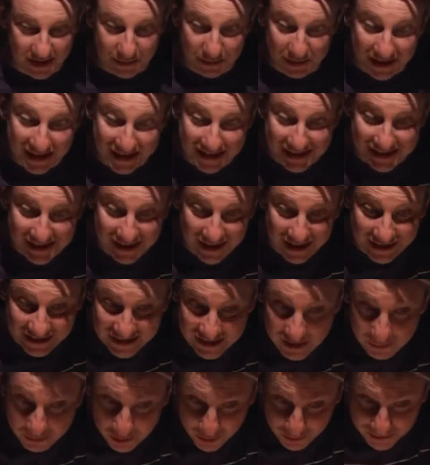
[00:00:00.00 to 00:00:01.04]
But inside this,
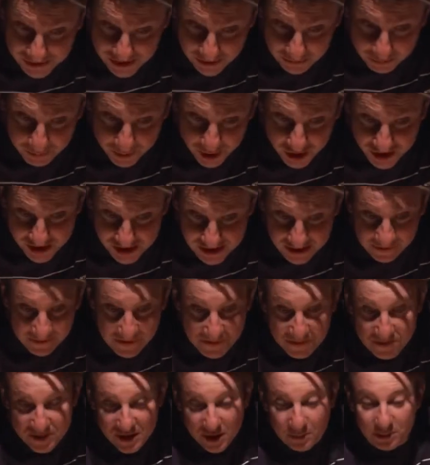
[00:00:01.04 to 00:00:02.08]
the bubbles are bursting,
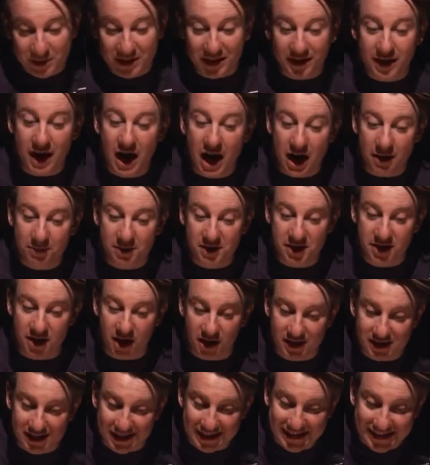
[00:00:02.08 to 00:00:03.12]
but the carbon
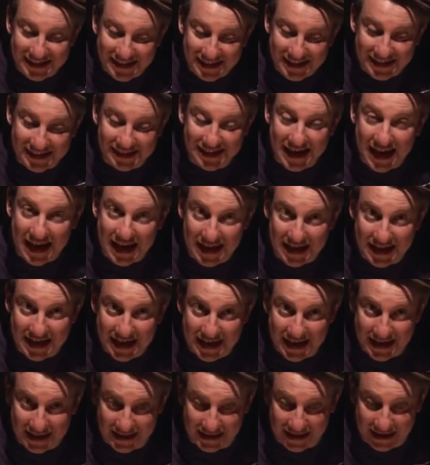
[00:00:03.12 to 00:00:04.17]
dioxide is staying
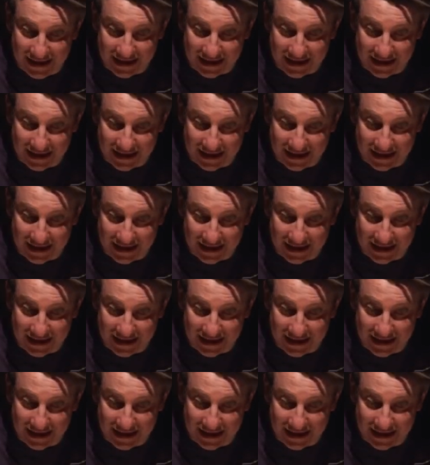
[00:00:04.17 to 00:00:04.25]
in the